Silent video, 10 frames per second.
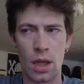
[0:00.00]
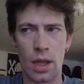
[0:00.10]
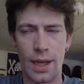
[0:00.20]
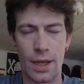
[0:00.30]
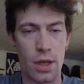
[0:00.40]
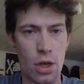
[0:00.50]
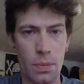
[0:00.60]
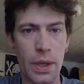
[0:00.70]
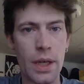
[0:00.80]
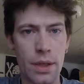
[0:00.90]
Like
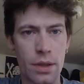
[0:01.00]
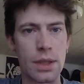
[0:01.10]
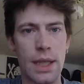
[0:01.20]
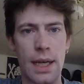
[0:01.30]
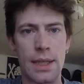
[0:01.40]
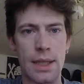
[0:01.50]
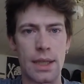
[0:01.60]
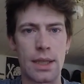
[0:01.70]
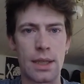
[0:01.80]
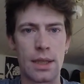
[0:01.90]
nobody understands
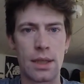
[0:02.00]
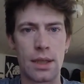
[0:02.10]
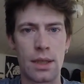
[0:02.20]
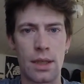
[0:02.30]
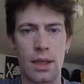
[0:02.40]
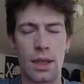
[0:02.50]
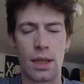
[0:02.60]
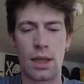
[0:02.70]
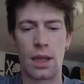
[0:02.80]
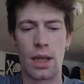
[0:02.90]
it.
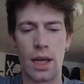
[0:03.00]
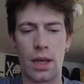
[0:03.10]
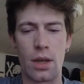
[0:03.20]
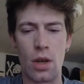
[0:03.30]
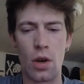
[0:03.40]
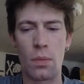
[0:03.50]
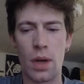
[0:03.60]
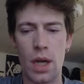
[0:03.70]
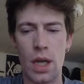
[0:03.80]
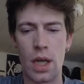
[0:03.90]
Like
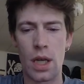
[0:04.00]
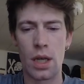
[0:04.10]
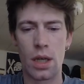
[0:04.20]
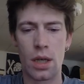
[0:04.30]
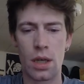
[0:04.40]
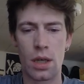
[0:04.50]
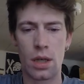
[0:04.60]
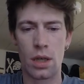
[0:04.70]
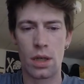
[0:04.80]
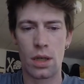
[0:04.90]
nobody
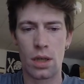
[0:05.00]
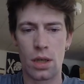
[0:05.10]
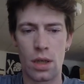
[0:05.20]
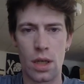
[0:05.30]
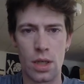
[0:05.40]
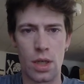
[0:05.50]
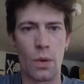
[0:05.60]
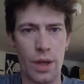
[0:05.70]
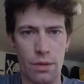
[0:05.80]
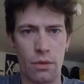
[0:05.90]
is
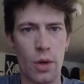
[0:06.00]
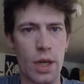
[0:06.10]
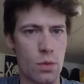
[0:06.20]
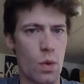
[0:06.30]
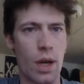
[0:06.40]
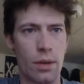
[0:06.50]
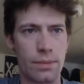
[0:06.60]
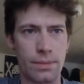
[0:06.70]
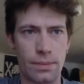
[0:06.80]
going through it as well.